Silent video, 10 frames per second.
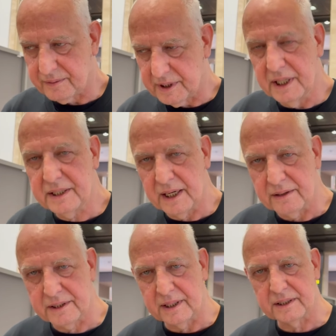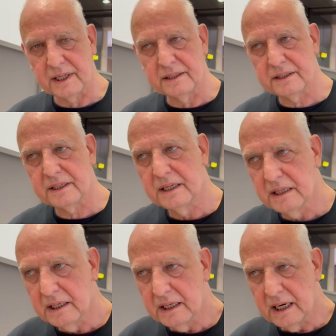details in a sense.
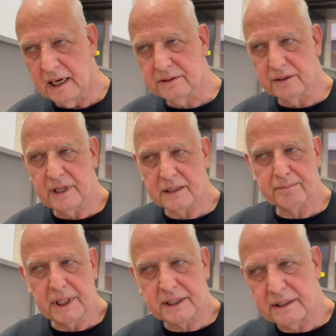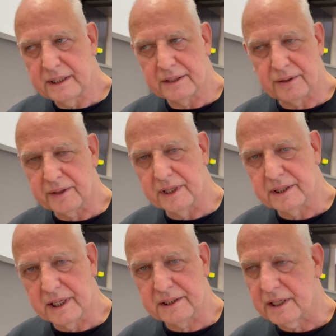And so that makes the
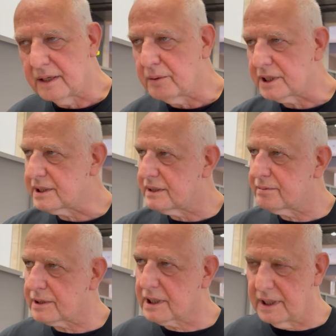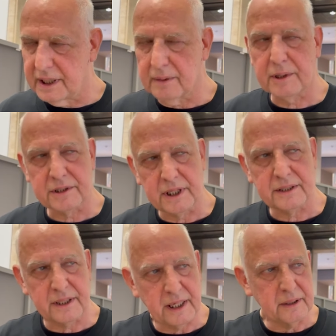disorientation, once it's clear, because
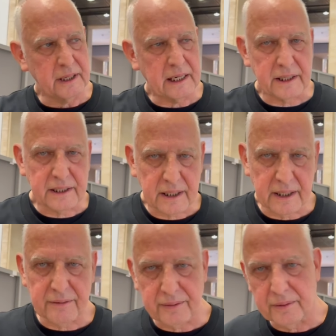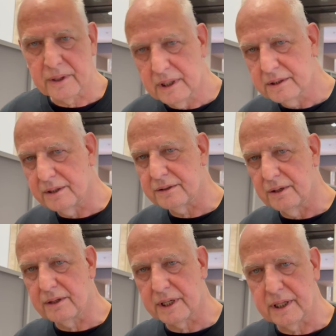yesterday you had it clear for just to
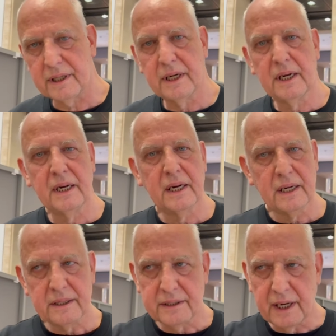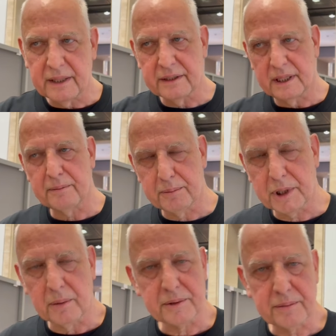look at it, then that
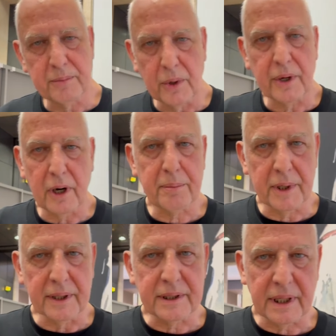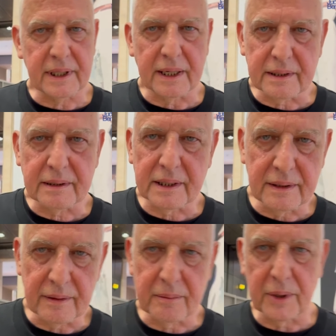becomes more opulent and then
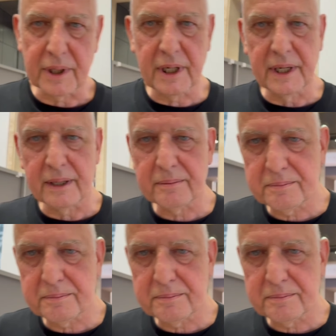even more clear.